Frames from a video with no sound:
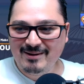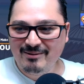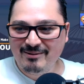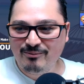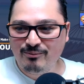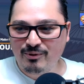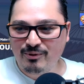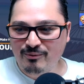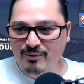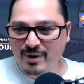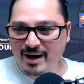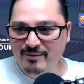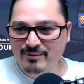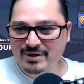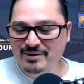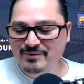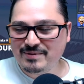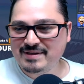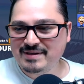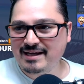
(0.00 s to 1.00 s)
right when
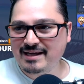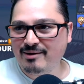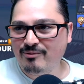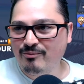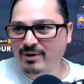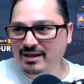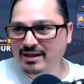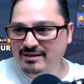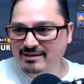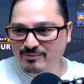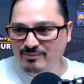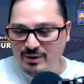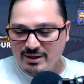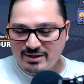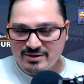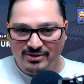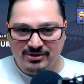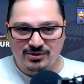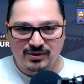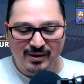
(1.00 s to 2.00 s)
you were saying what what
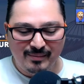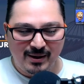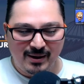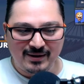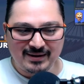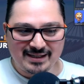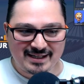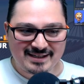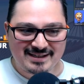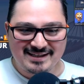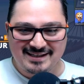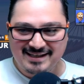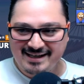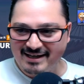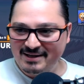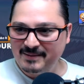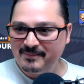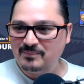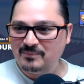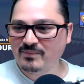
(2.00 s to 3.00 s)
to do about this,
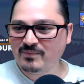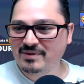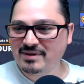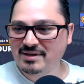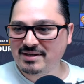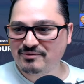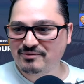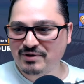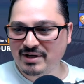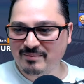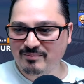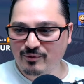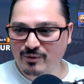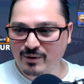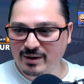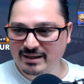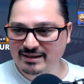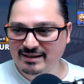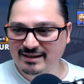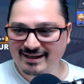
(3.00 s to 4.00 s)
um, the stream
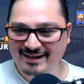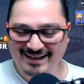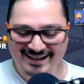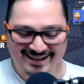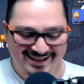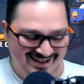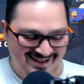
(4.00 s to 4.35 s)
went. Of course.